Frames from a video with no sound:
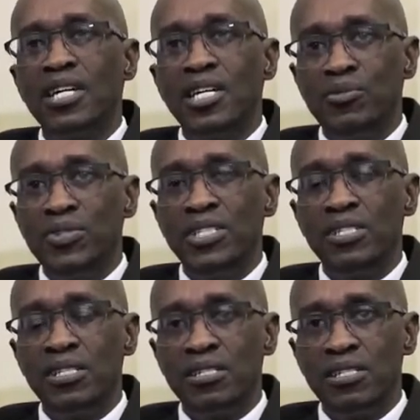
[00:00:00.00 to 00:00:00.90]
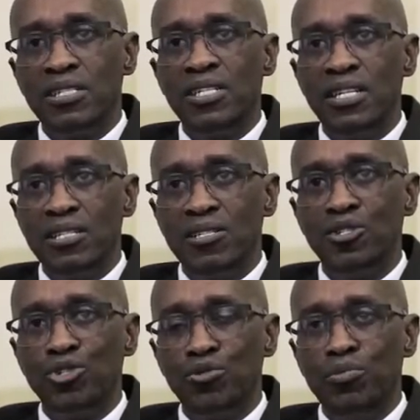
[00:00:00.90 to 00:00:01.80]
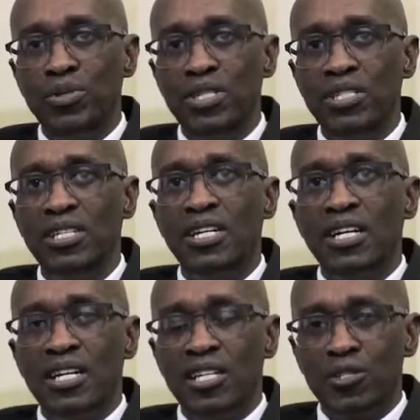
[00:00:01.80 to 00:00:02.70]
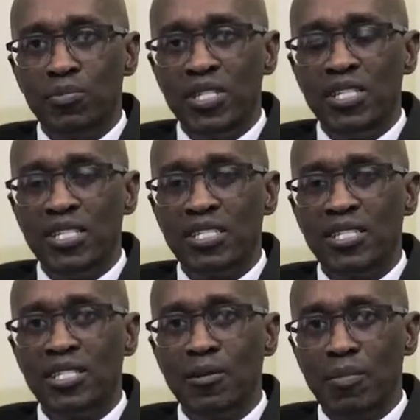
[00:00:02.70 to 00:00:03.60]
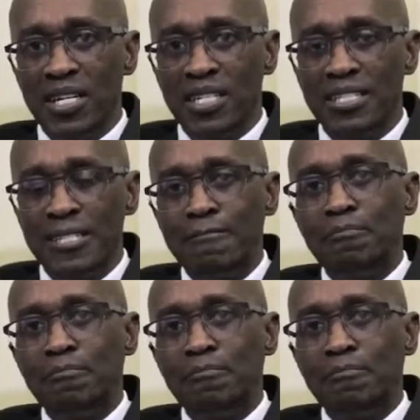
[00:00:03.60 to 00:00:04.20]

efficiency gains should be experienced in the market.